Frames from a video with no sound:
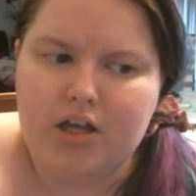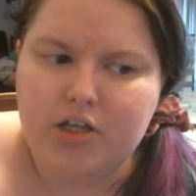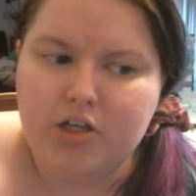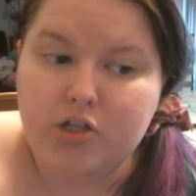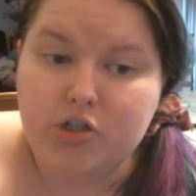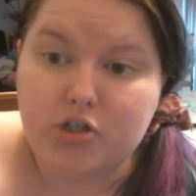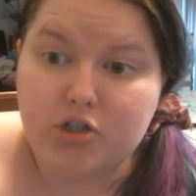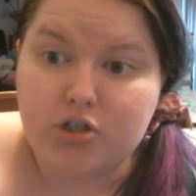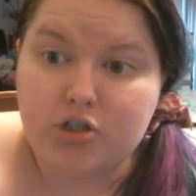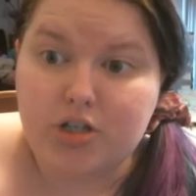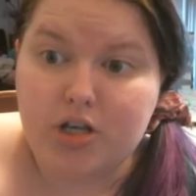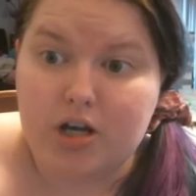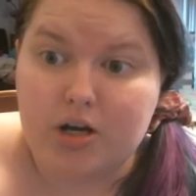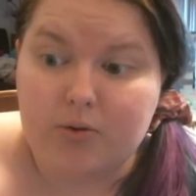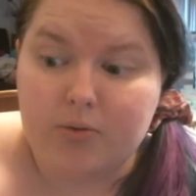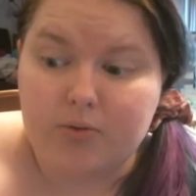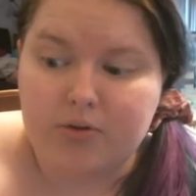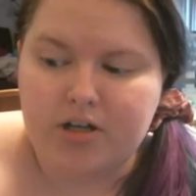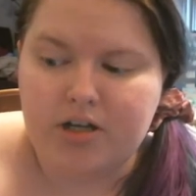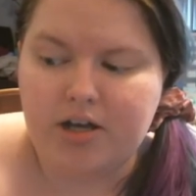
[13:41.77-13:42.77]
So
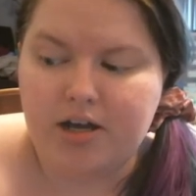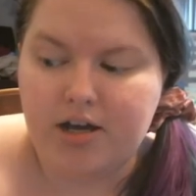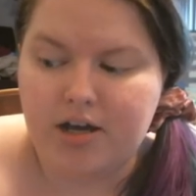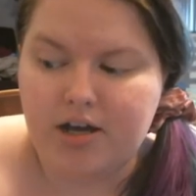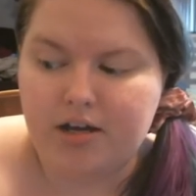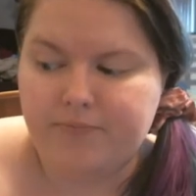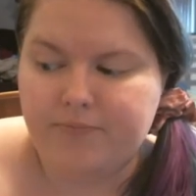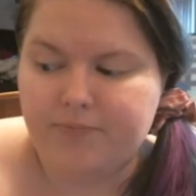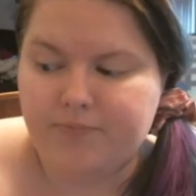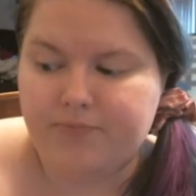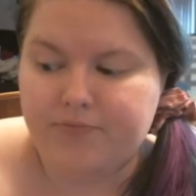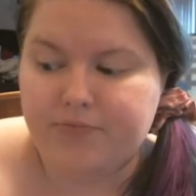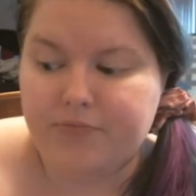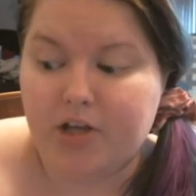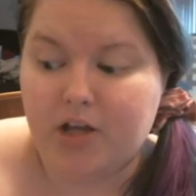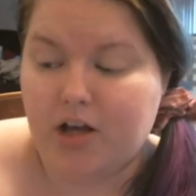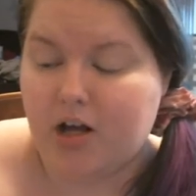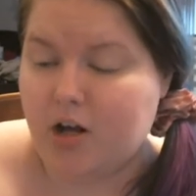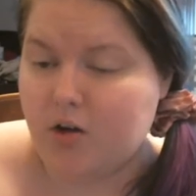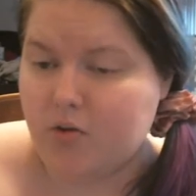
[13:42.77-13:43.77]

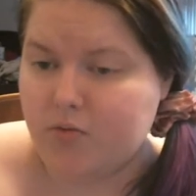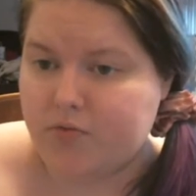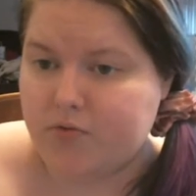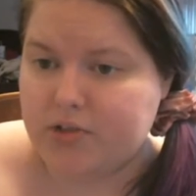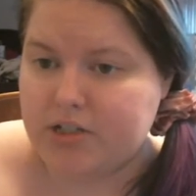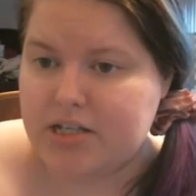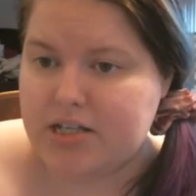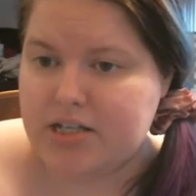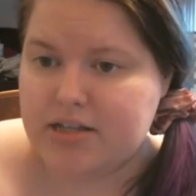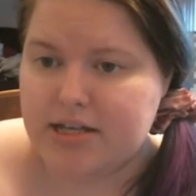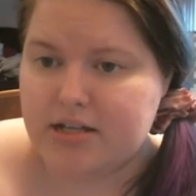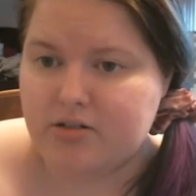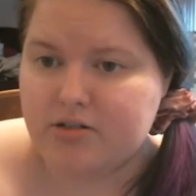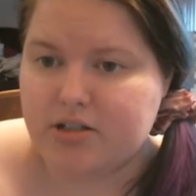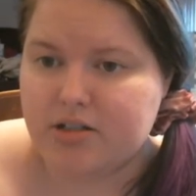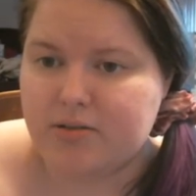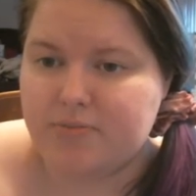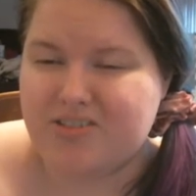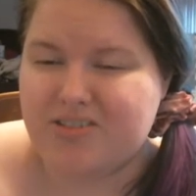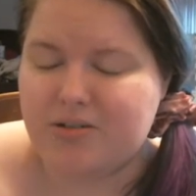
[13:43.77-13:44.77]
hopefully that'll
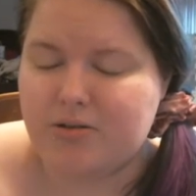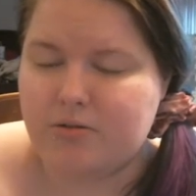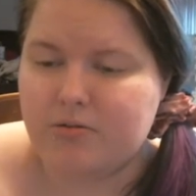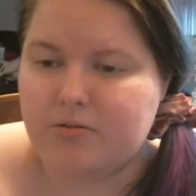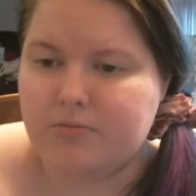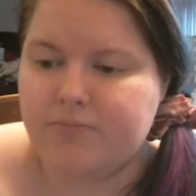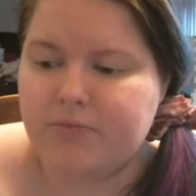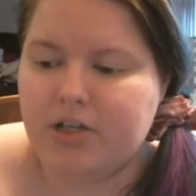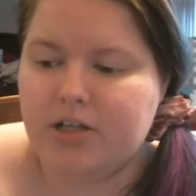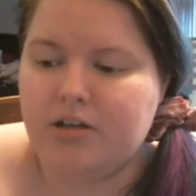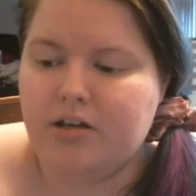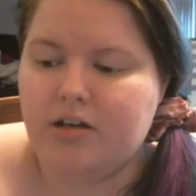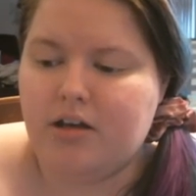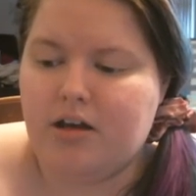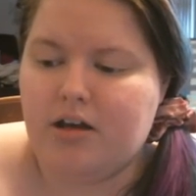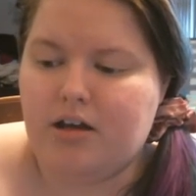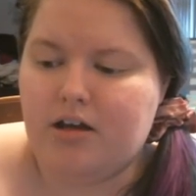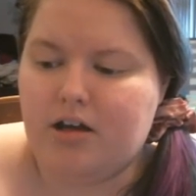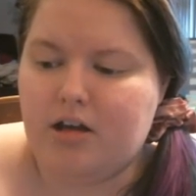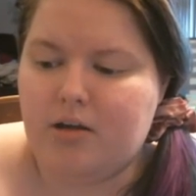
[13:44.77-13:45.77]
come soon.
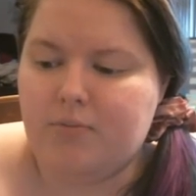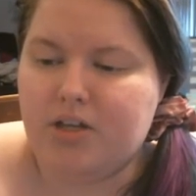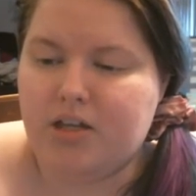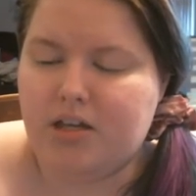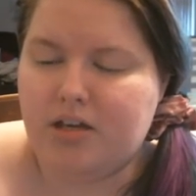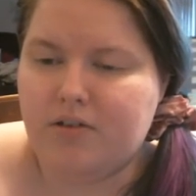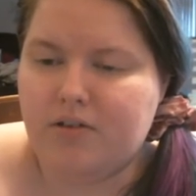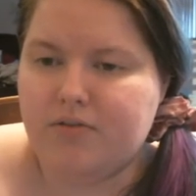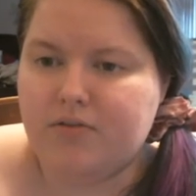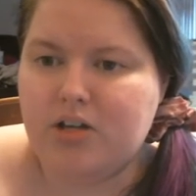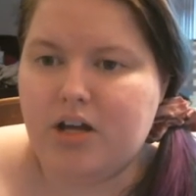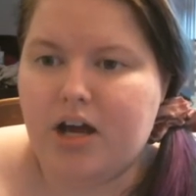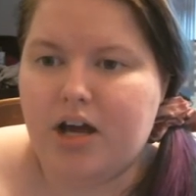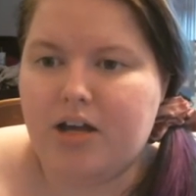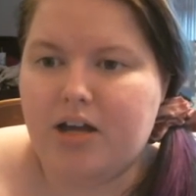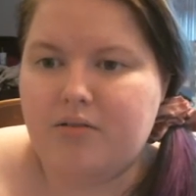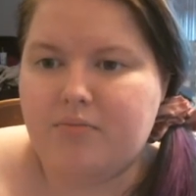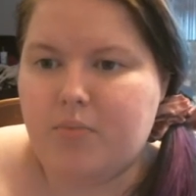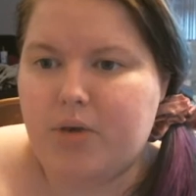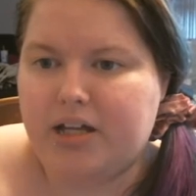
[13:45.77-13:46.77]
If
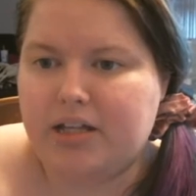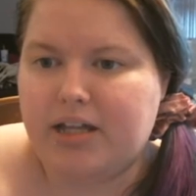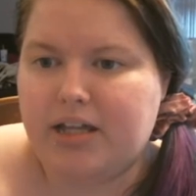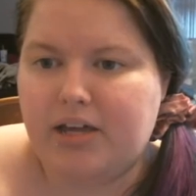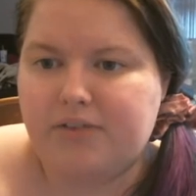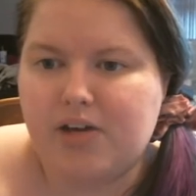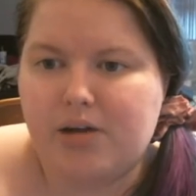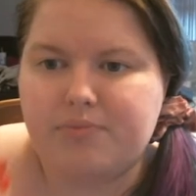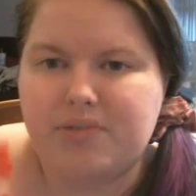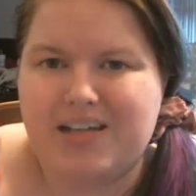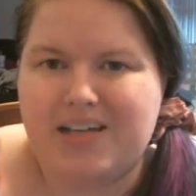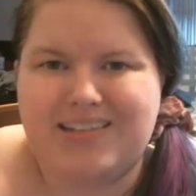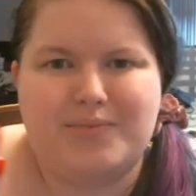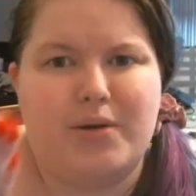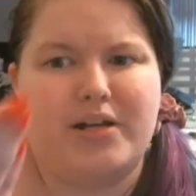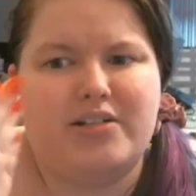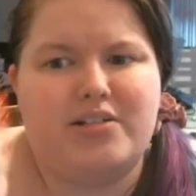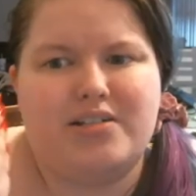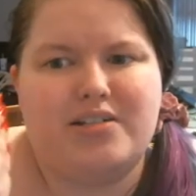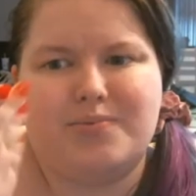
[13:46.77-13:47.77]
not, my life updates
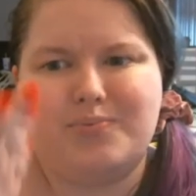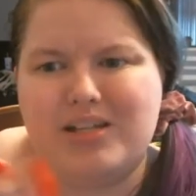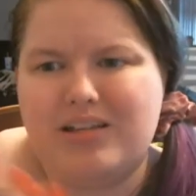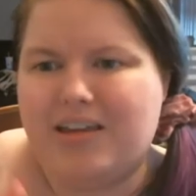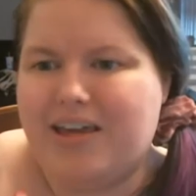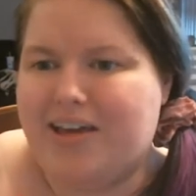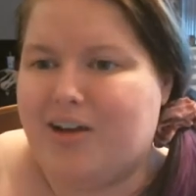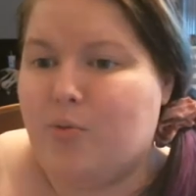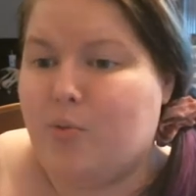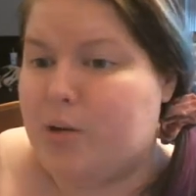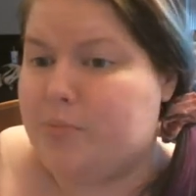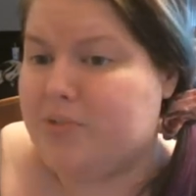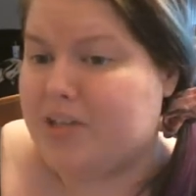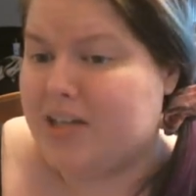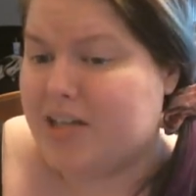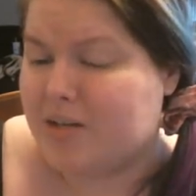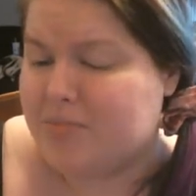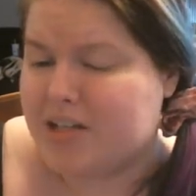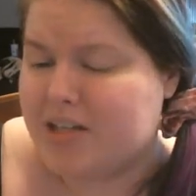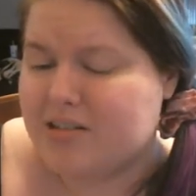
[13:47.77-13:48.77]
might just be like
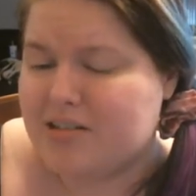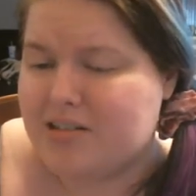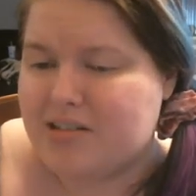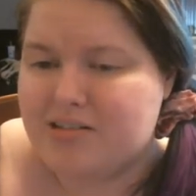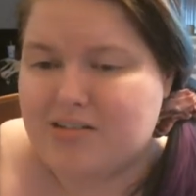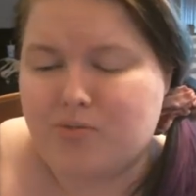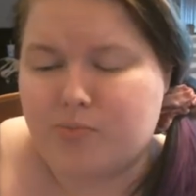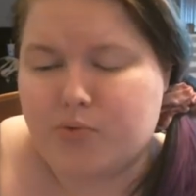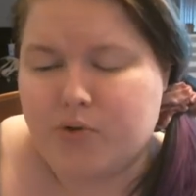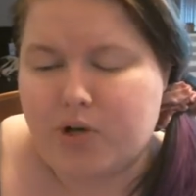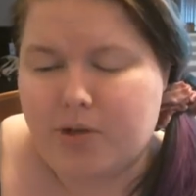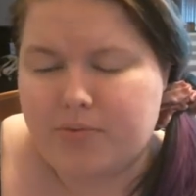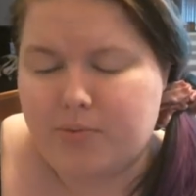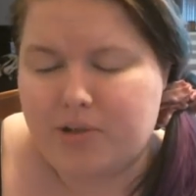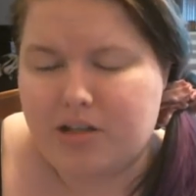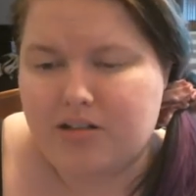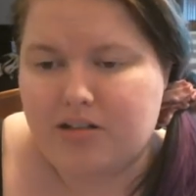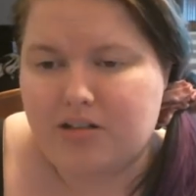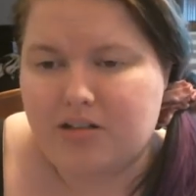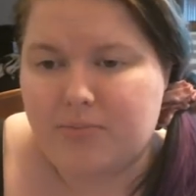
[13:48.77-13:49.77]
webcam like this. It'll probably be
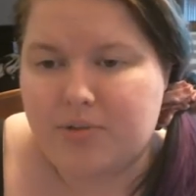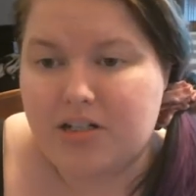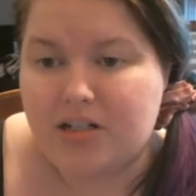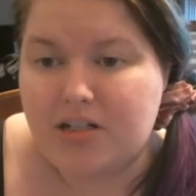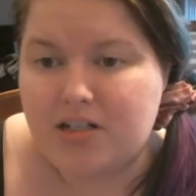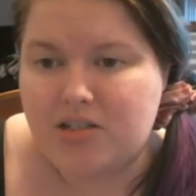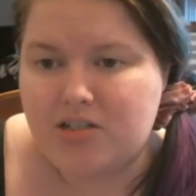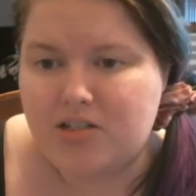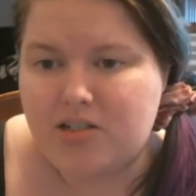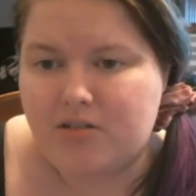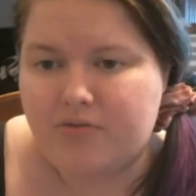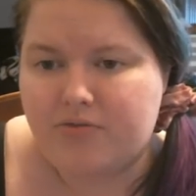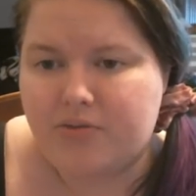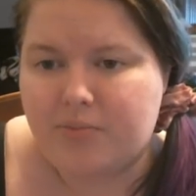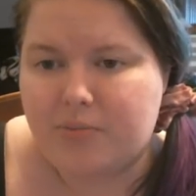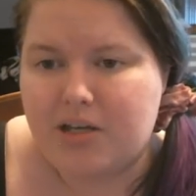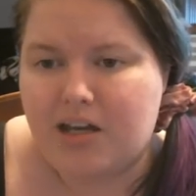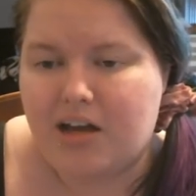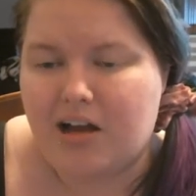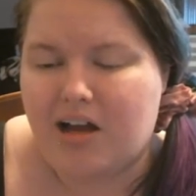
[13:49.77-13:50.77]
a little bit easier for
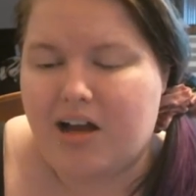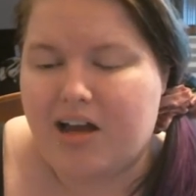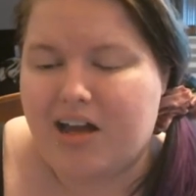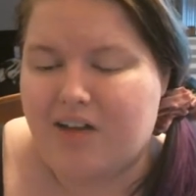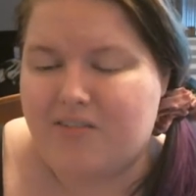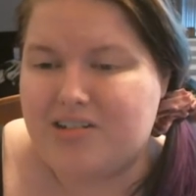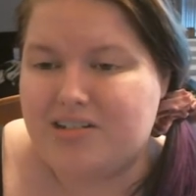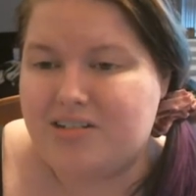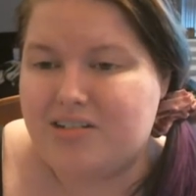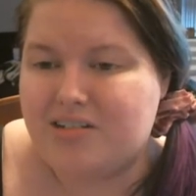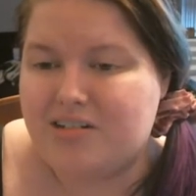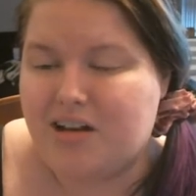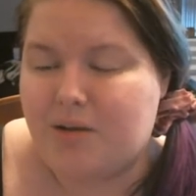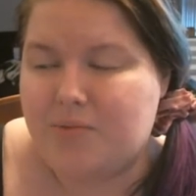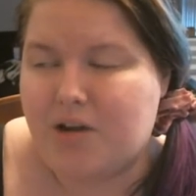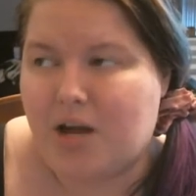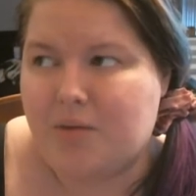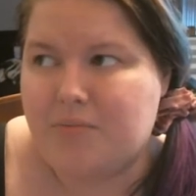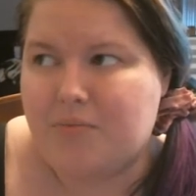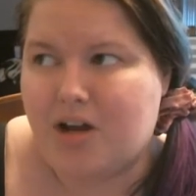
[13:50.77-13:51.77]
me.
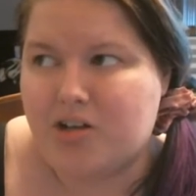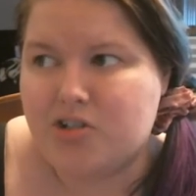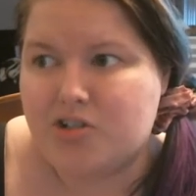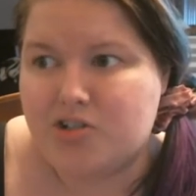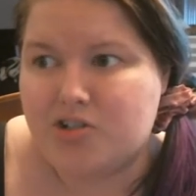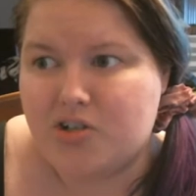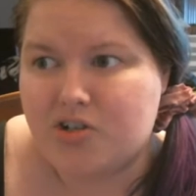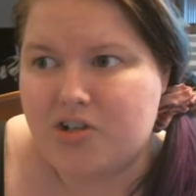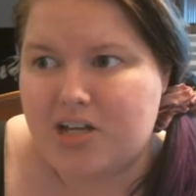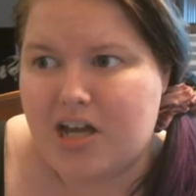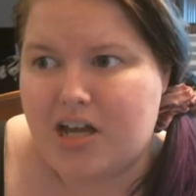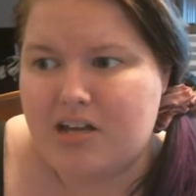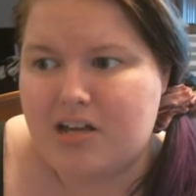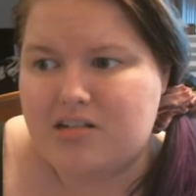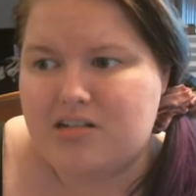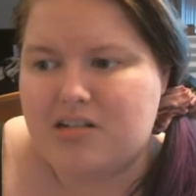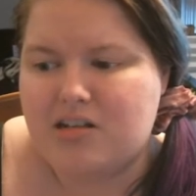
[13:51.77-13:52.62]
I'm not sure yet.